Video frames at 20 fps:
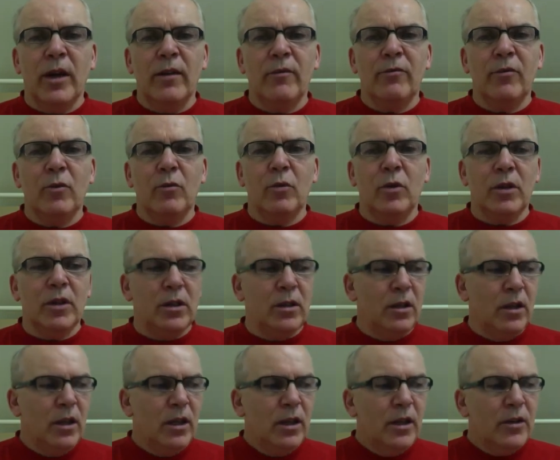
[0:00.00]
then
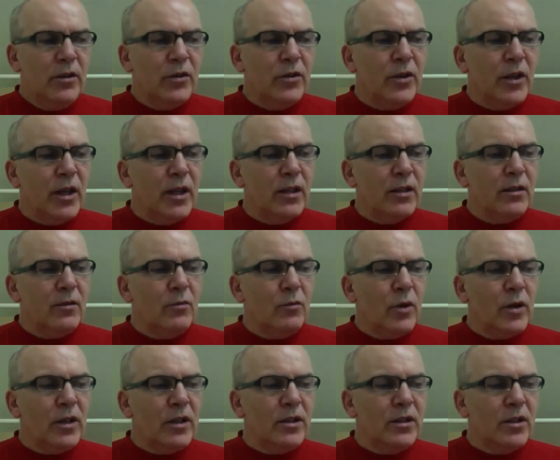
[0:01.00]
what it does is it
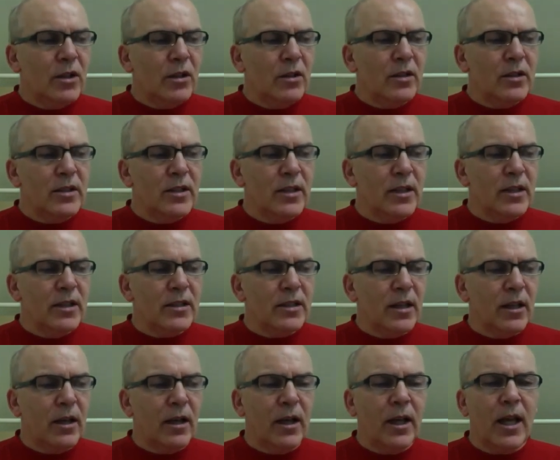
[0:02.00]
allows
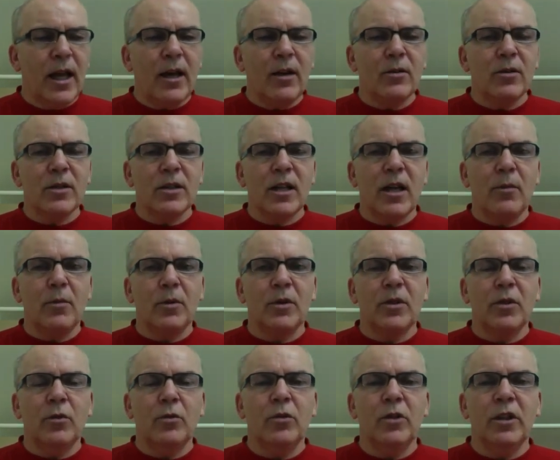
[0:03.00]
opportunity then for
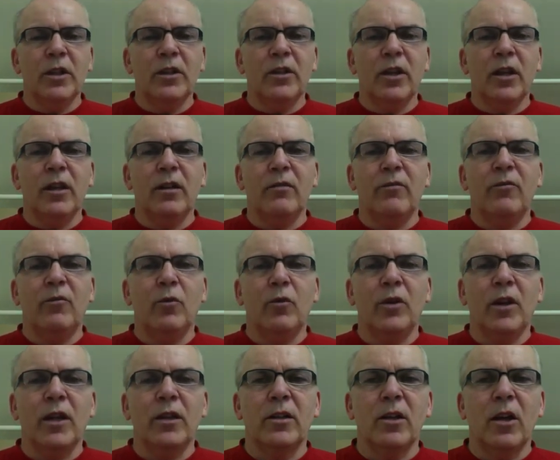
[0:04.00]
that
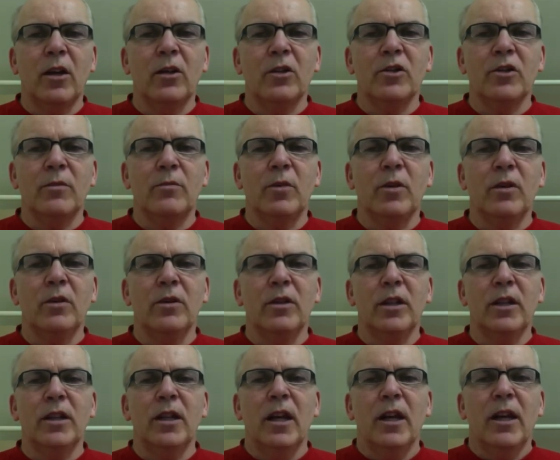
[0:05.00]
knowledgeability and that
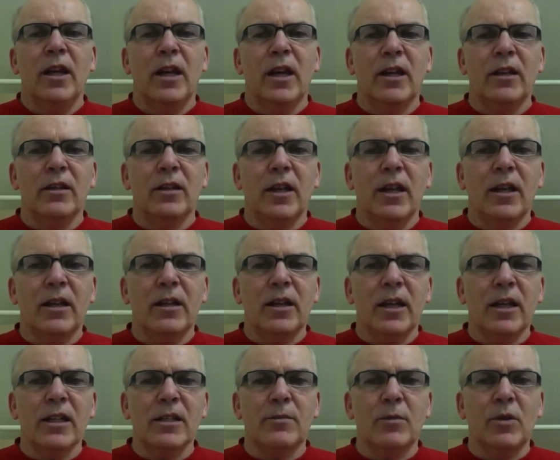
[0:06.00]
expertise
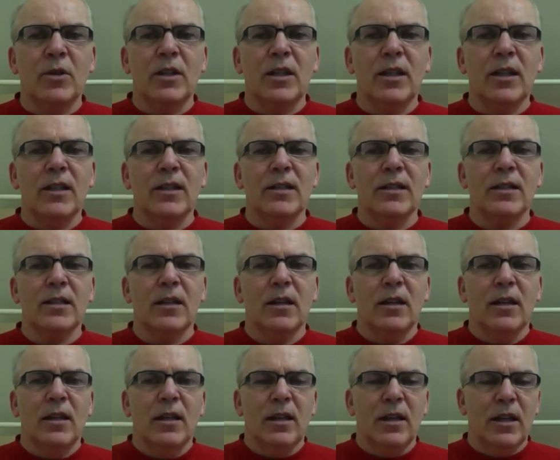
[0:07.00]
in
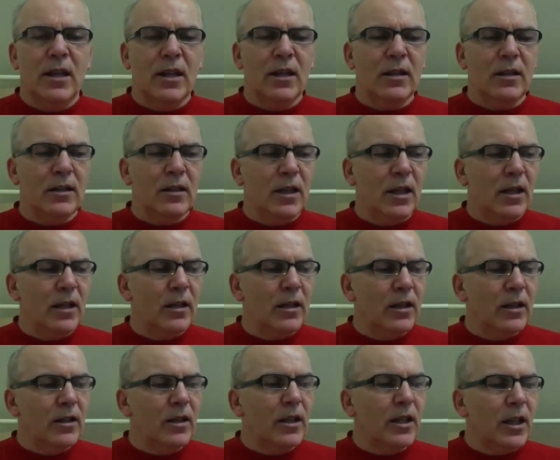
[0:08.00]
the area of
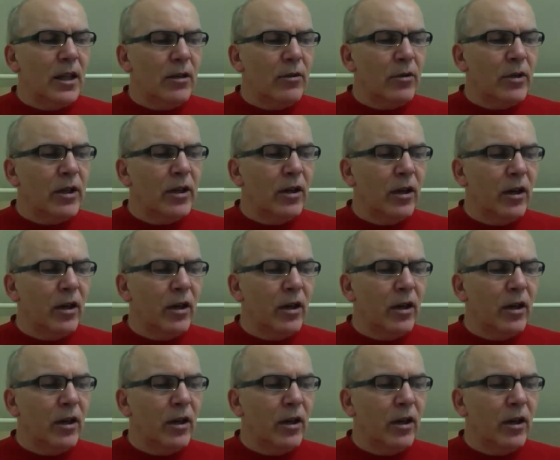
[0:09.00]
interest.